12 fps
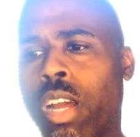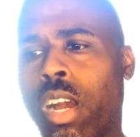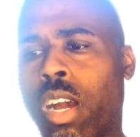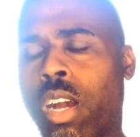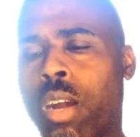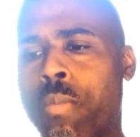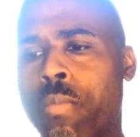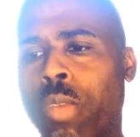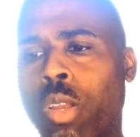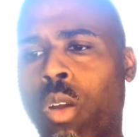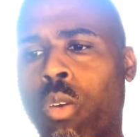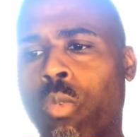
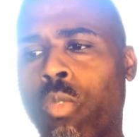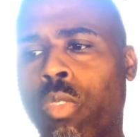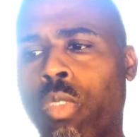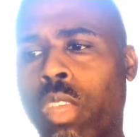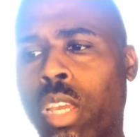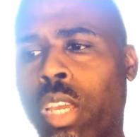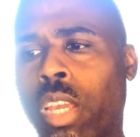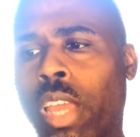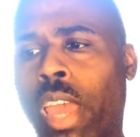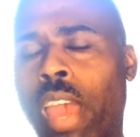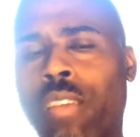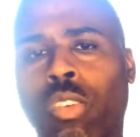the
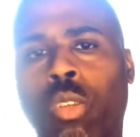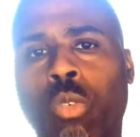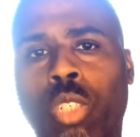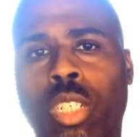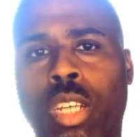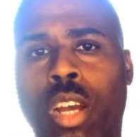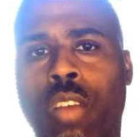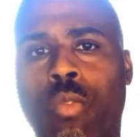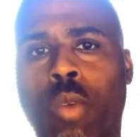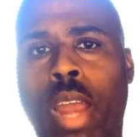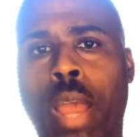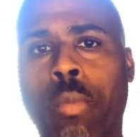evolution of
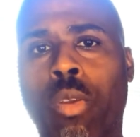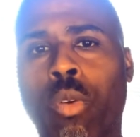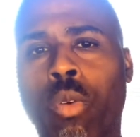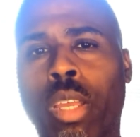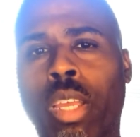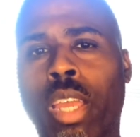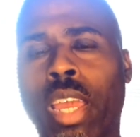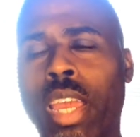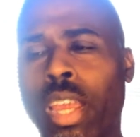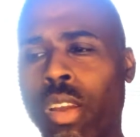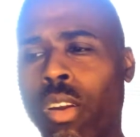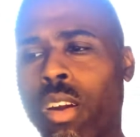what I'm doing
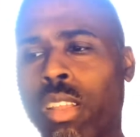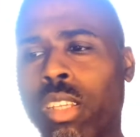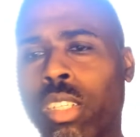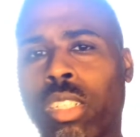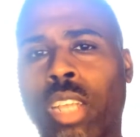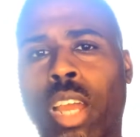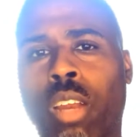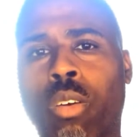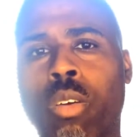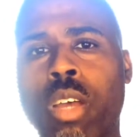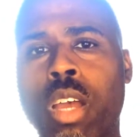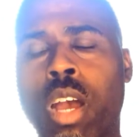here on this
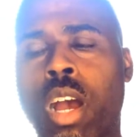channel,